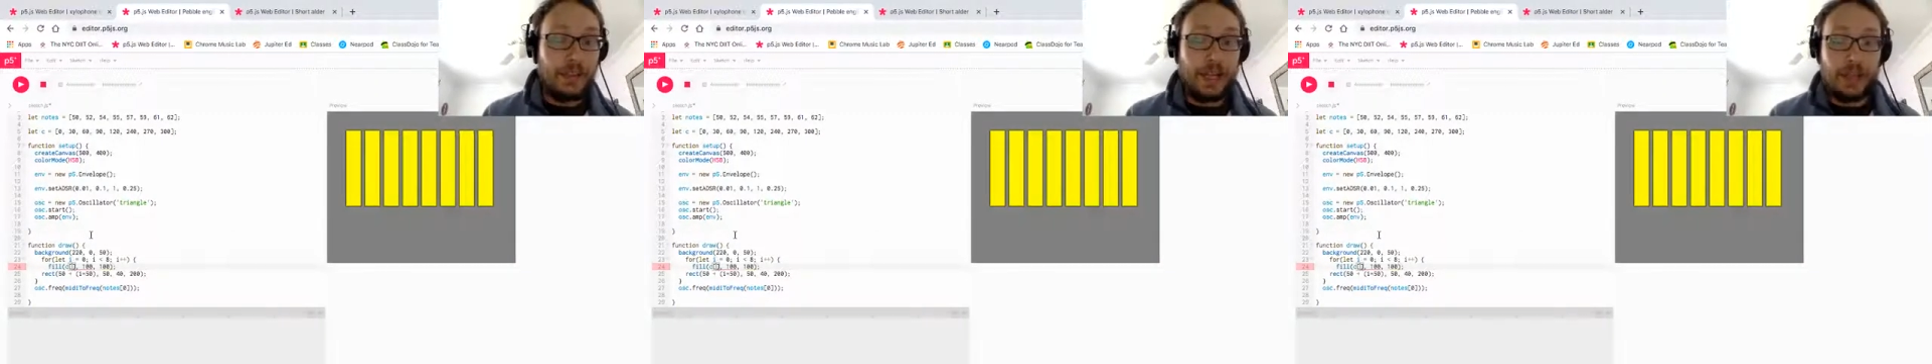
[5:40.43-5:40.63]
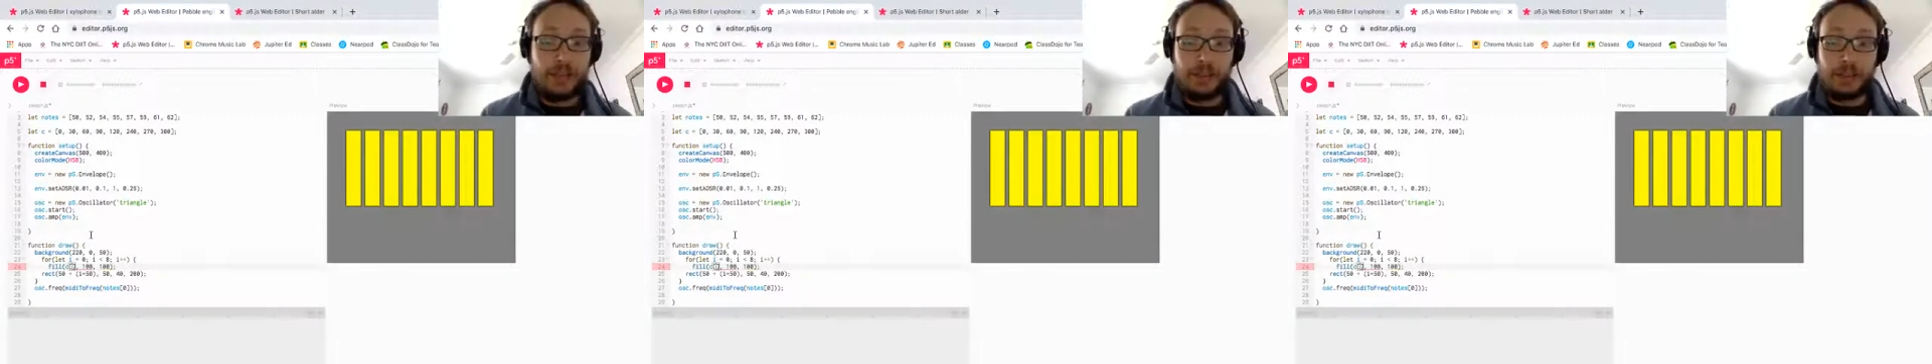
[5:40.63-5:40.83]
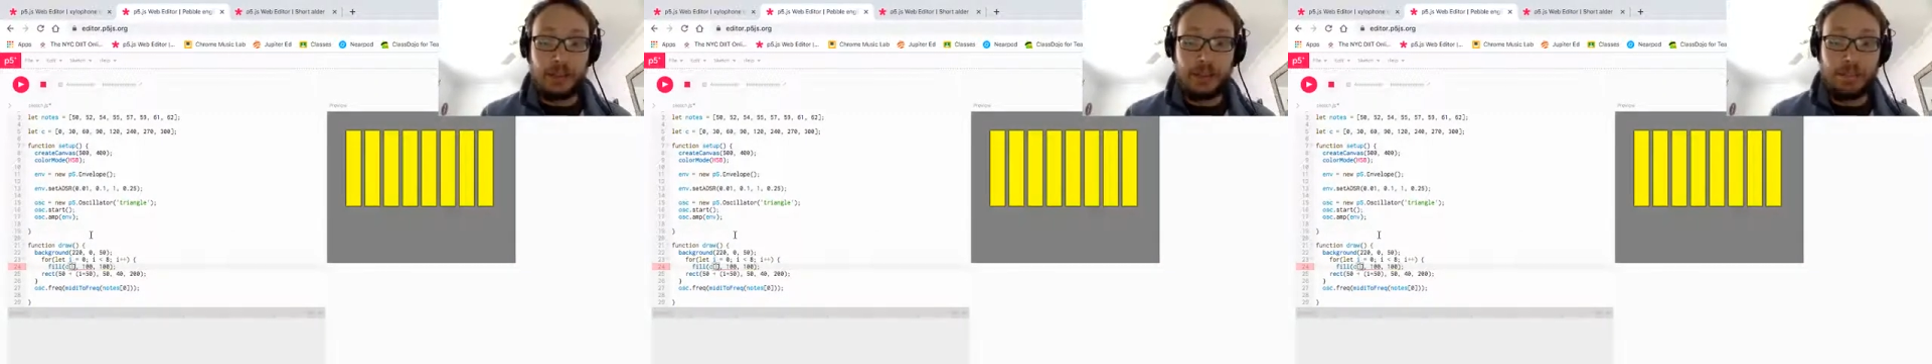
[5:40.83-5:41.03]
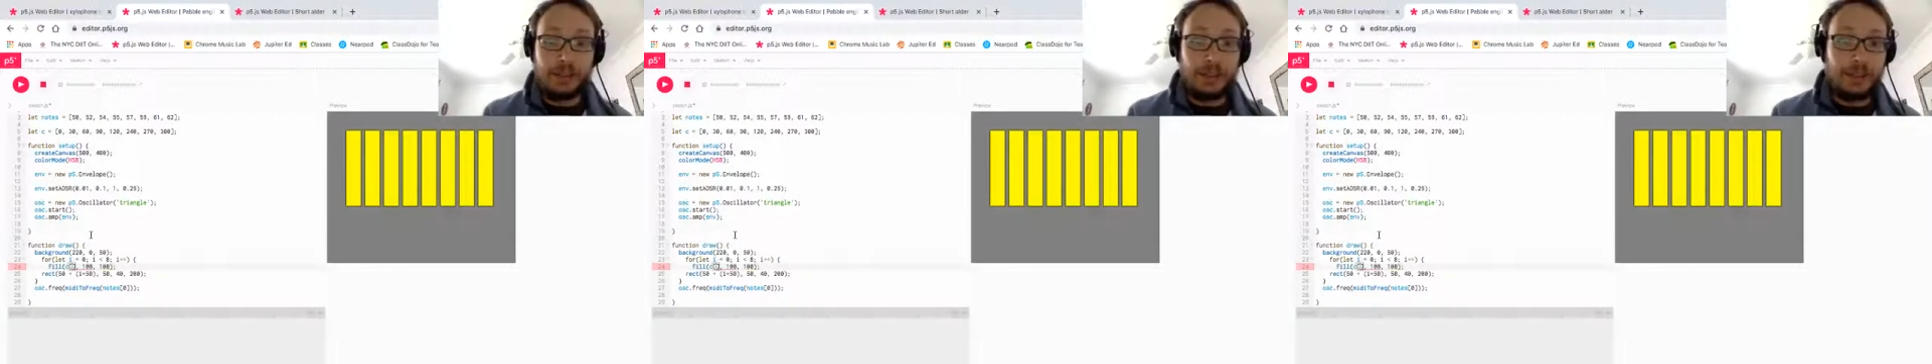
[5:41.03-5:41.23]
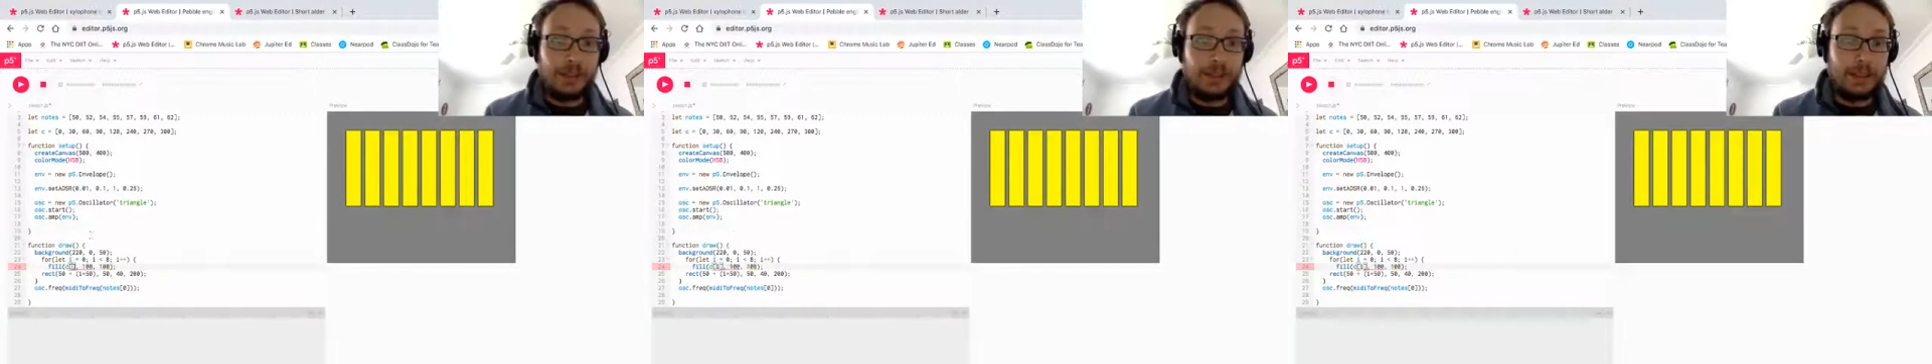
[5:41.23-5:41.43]
I were to
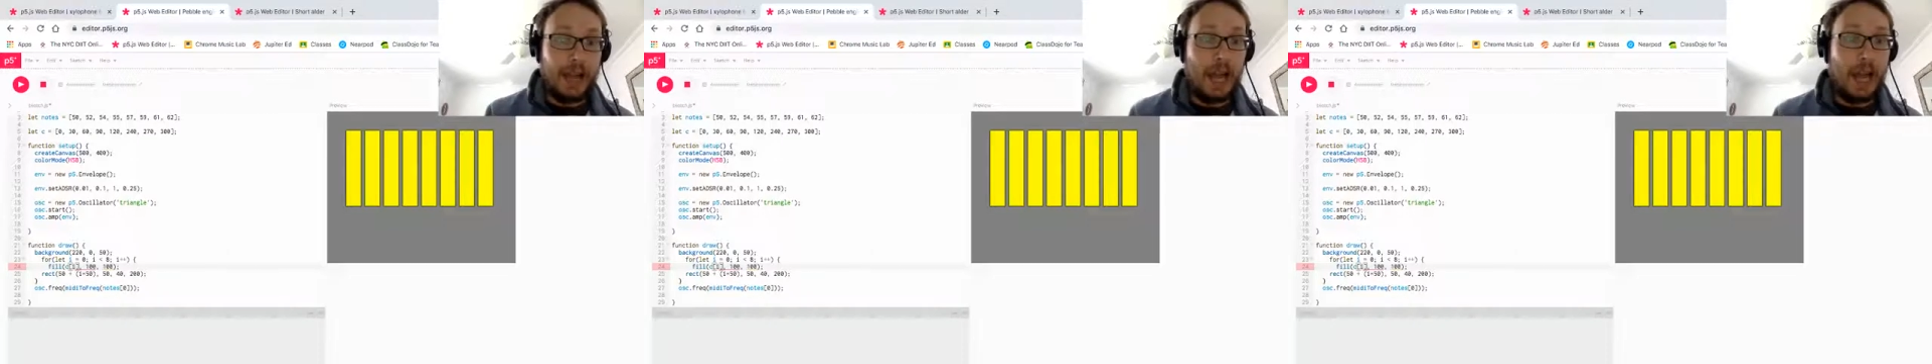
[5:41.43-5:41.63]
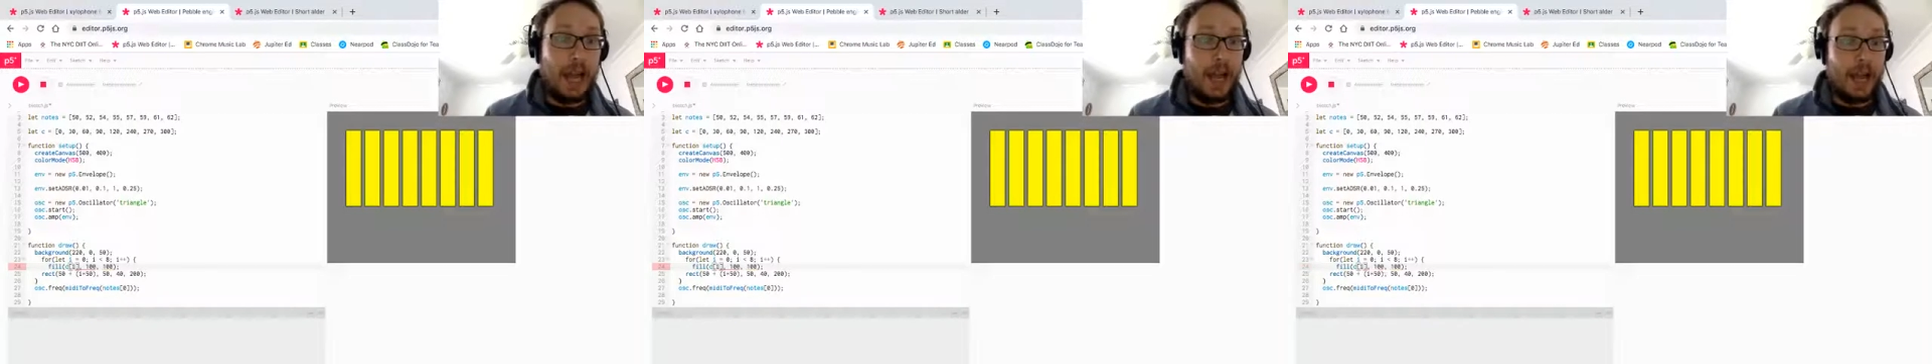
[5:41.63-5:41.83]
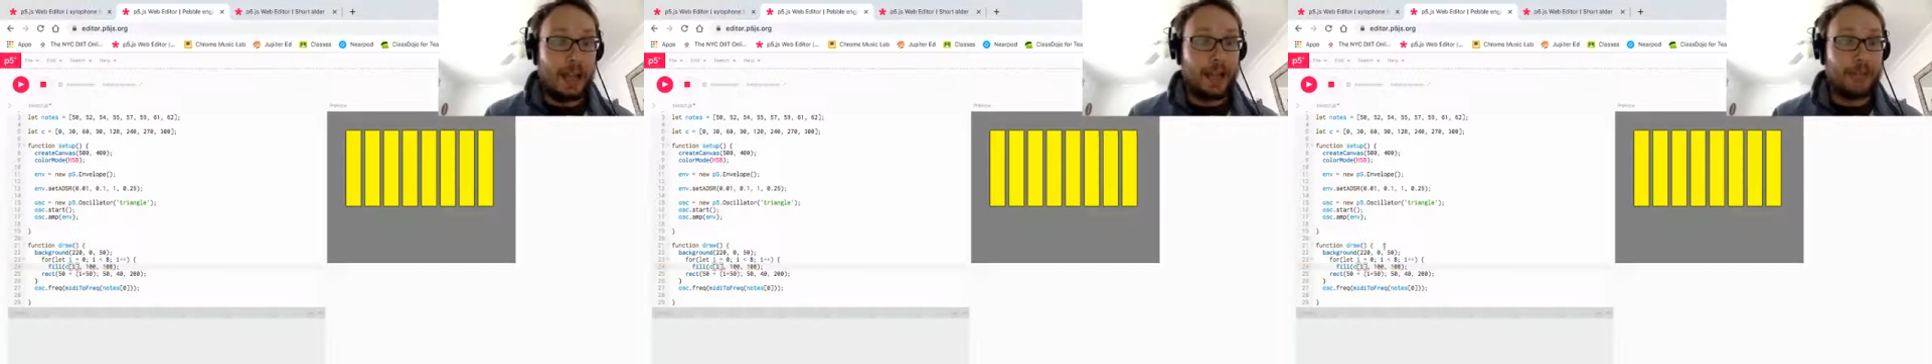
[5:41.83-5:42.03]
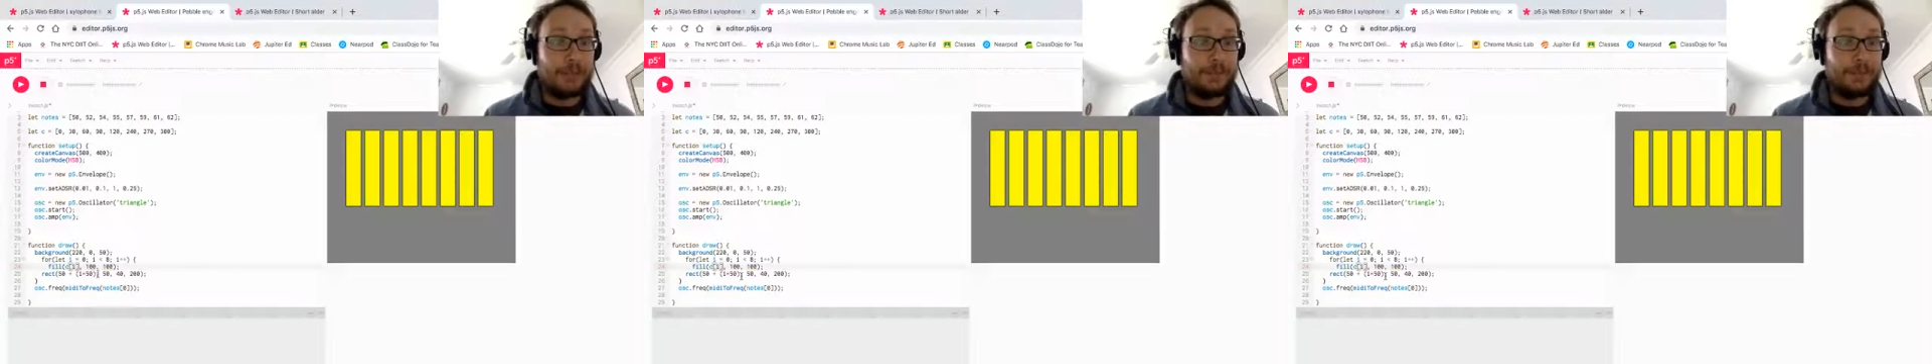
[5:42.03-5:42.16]
put I